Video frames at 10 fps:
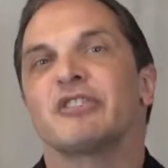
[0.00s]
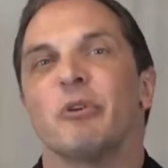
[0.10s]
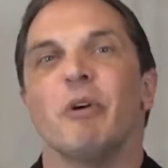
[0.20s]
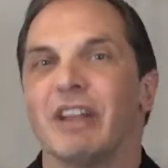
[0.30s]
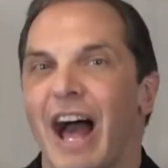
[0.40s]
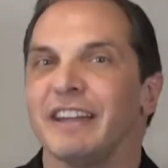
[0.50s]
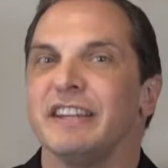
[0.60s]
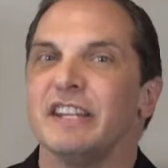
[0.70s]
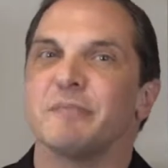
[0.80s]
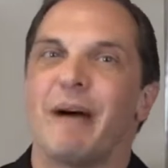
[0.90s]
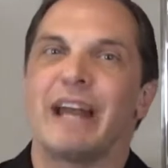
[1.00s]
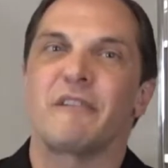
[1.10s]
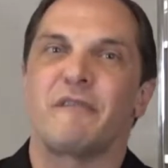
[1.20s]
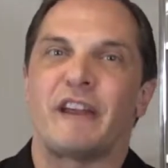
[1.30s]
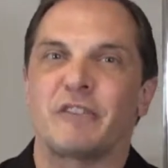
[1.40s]
So a lot of these
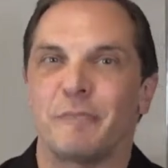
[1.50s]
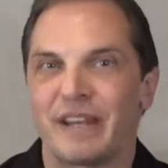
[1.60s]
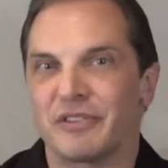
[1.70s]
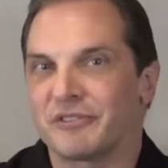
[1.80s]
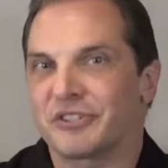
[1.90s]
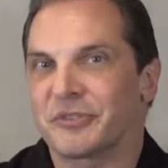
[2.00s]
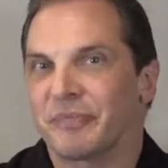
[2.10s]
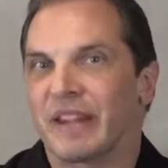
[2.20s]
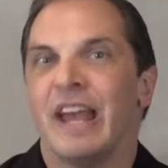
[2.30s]
minor fender benders